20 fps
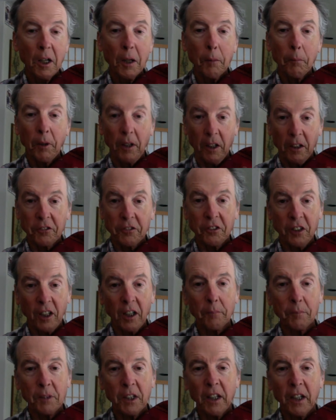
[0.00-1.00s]
But I'll set
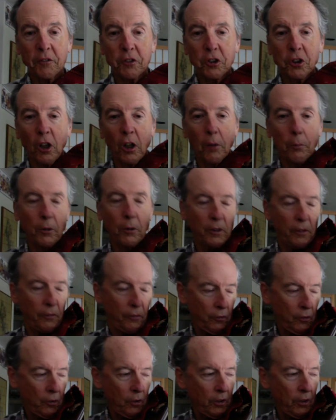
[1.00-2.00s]
up the F sharp on
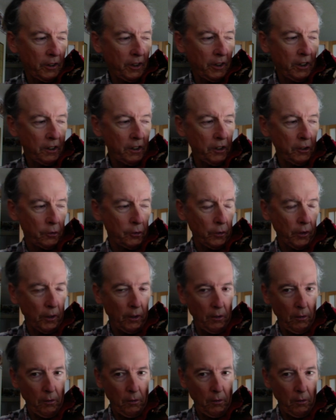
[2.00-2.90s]
the D string.